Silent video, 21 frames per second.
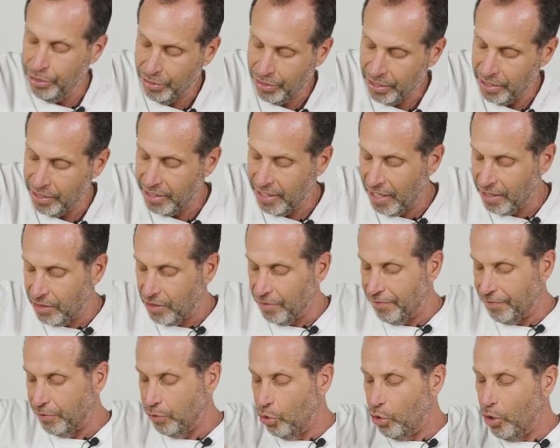you're gonna get the
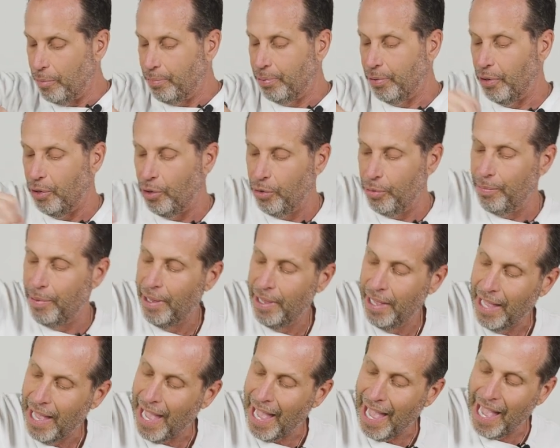floor
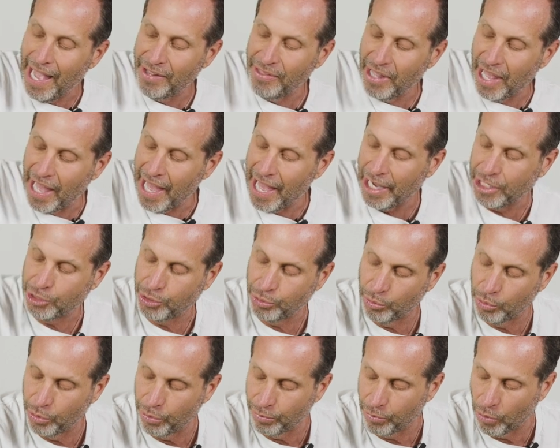probe and the
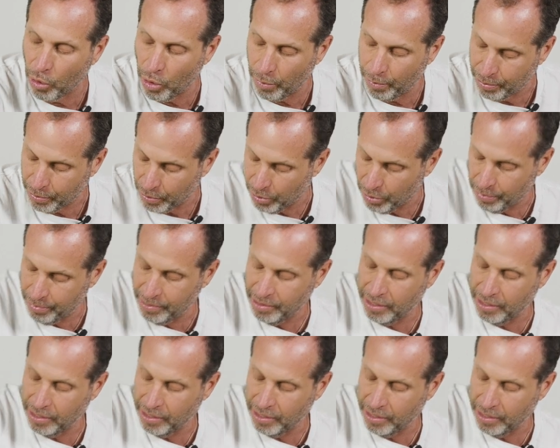actual wall probe.